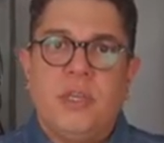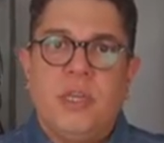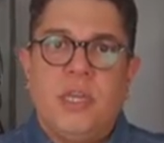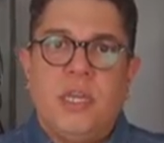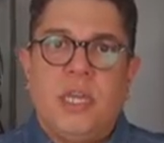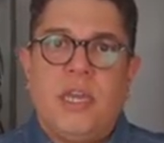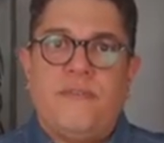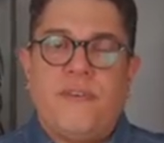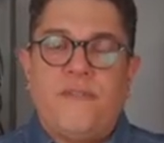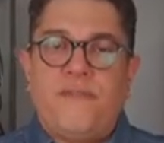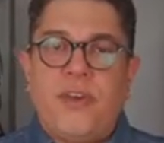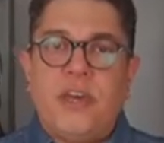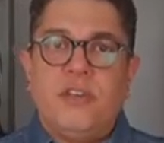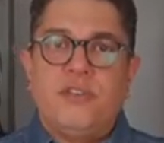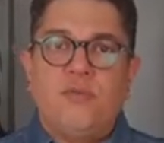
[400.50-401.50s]
If it
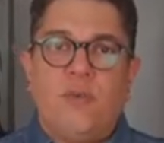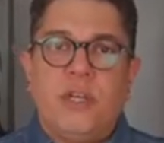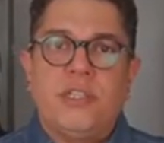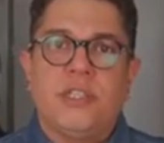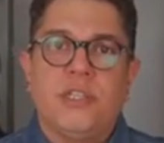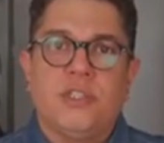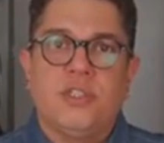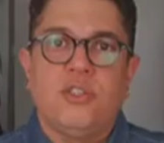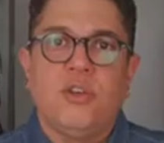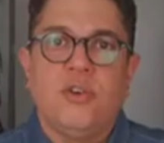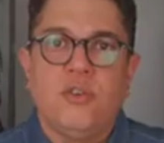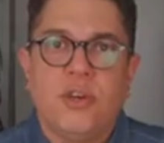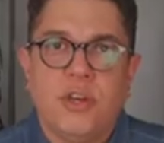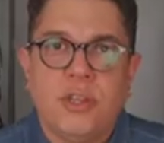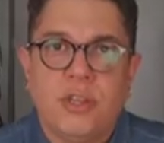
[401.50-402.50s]
fails once, it's no
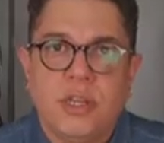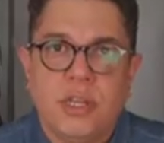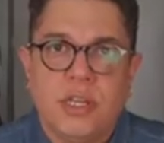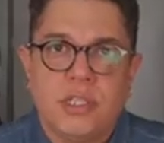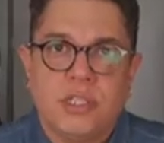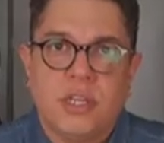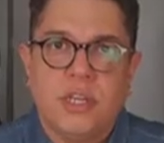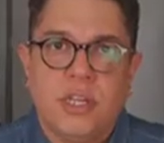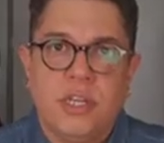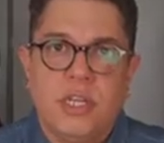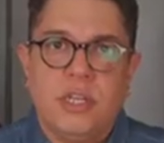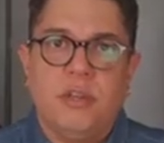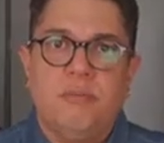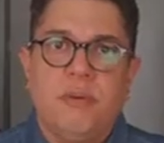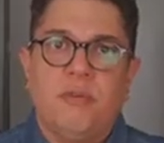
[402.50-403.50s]
good and it's going to need
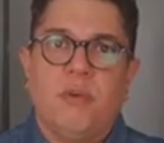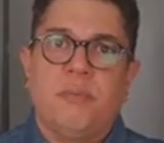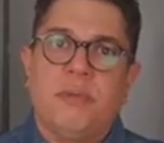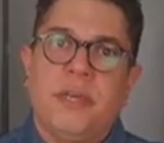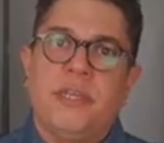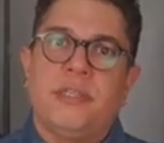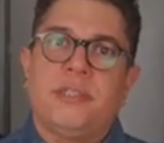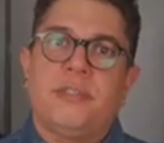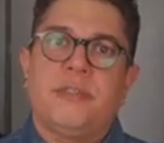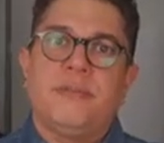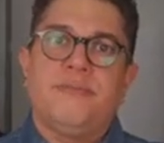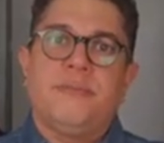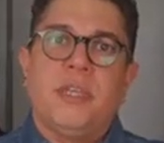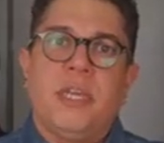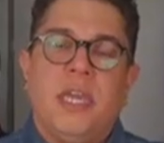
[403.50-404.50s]
to be replaced.
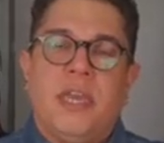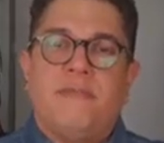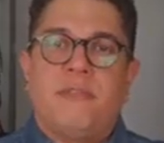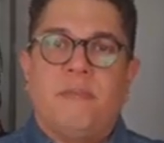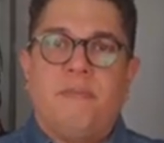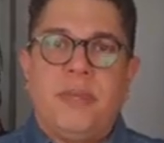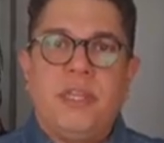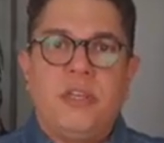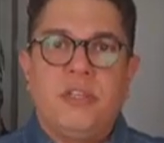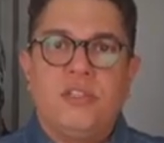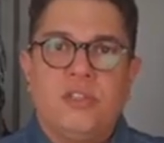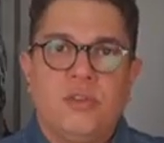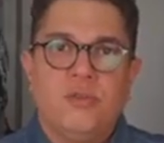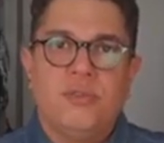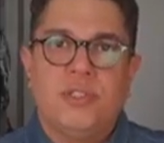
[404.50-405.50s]
If the bin
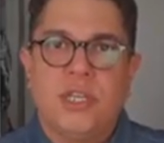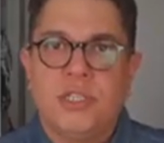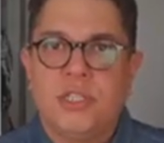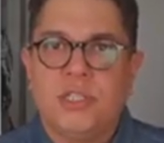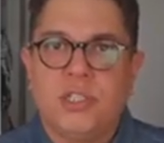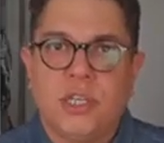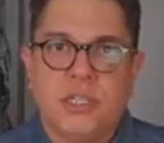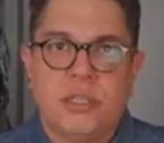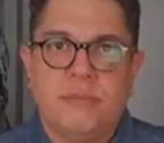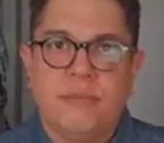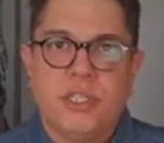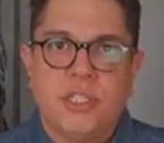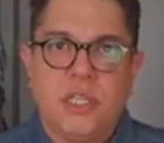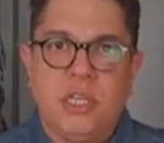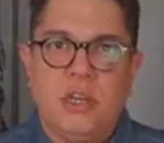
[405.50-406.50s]
control doesn't shut the
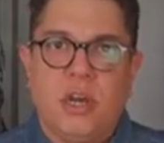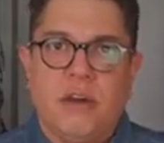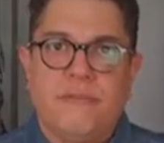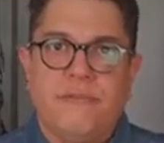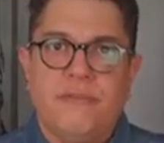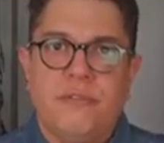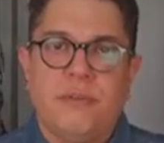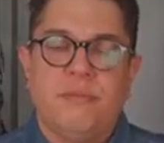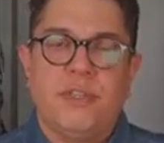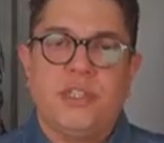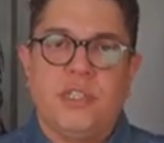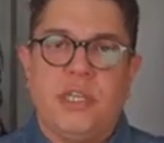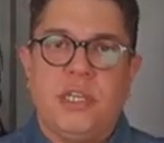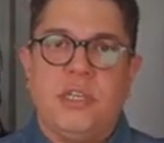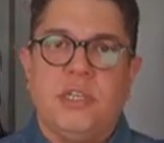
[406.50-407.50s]
machine off, the
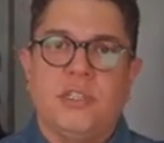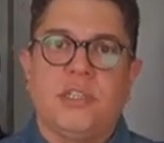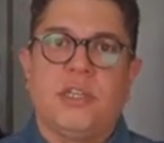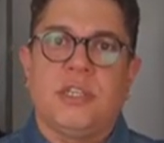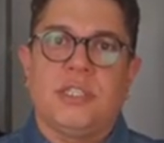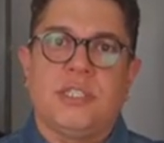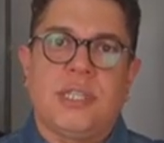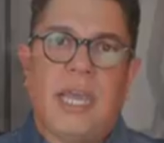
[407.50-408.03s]
machine is going to stack